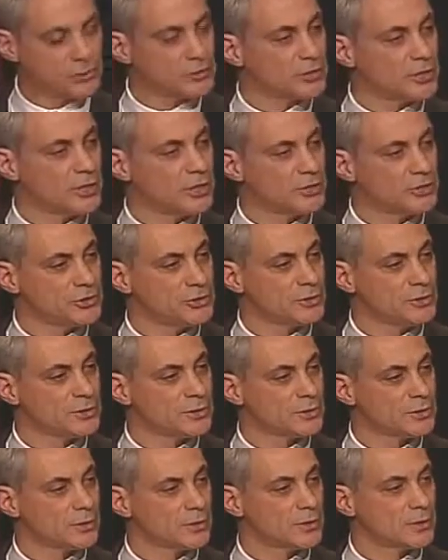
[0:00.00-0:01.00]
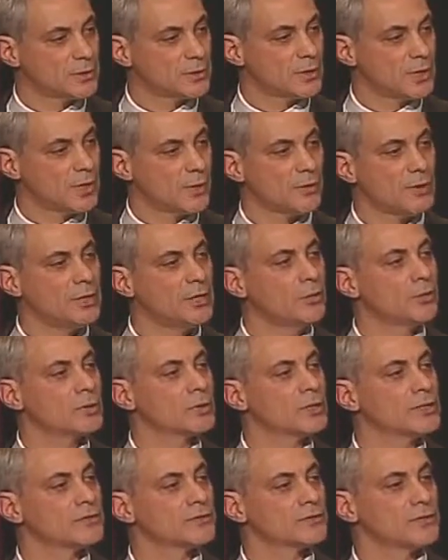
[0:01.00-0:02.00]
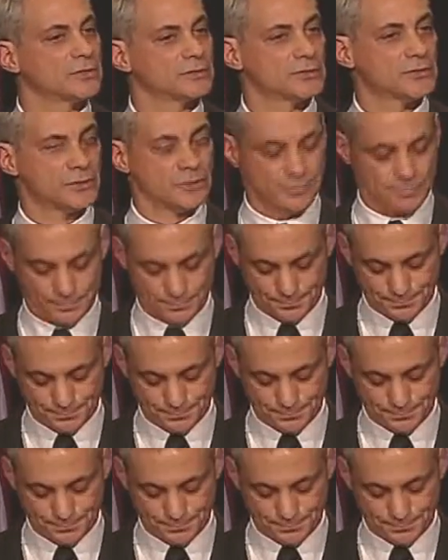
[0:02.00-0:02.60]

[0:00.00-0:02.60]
education are equally essential.